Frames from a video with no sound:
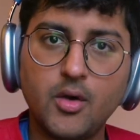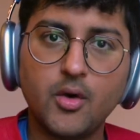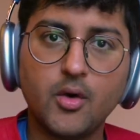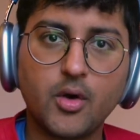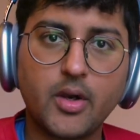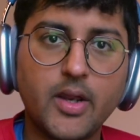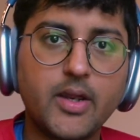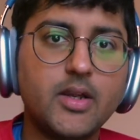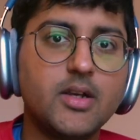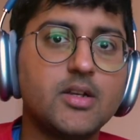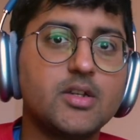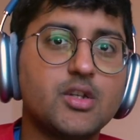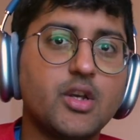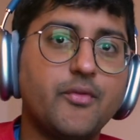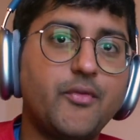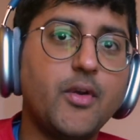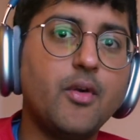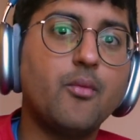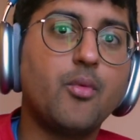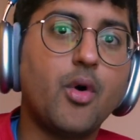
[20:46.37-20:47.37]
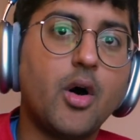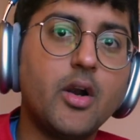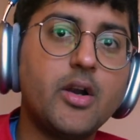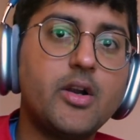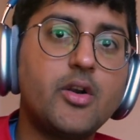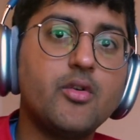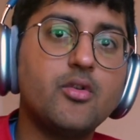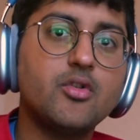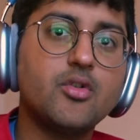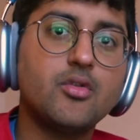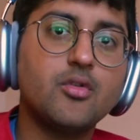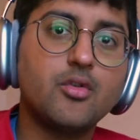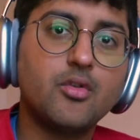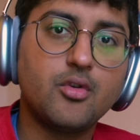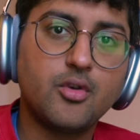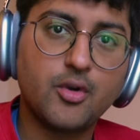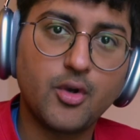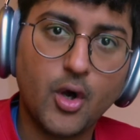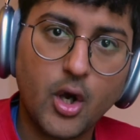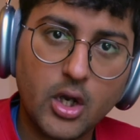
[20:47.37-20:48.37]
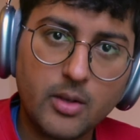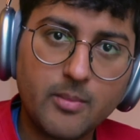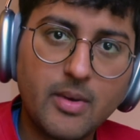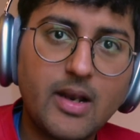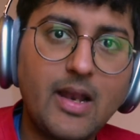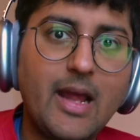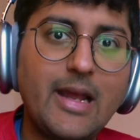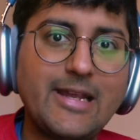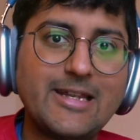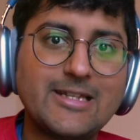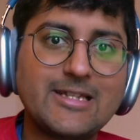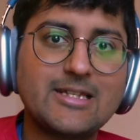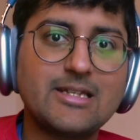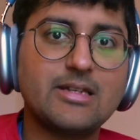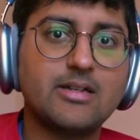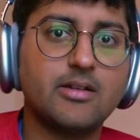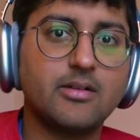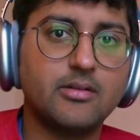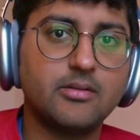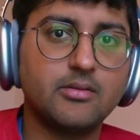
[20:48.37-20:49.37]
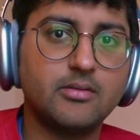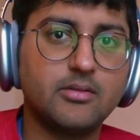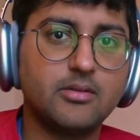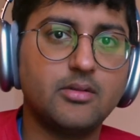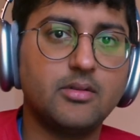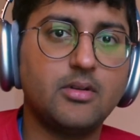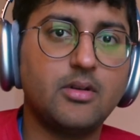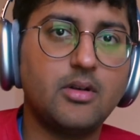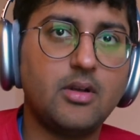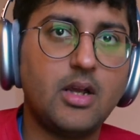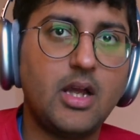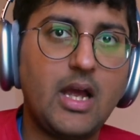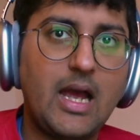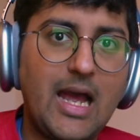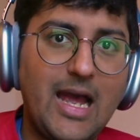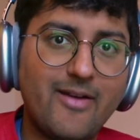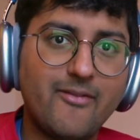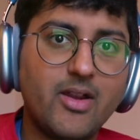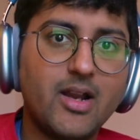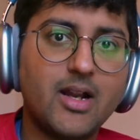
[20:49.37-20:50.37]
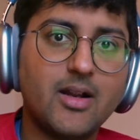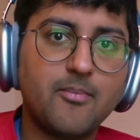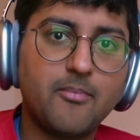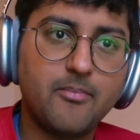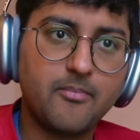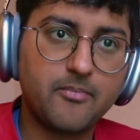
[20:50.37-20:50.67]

okay. So if you want to normalize having a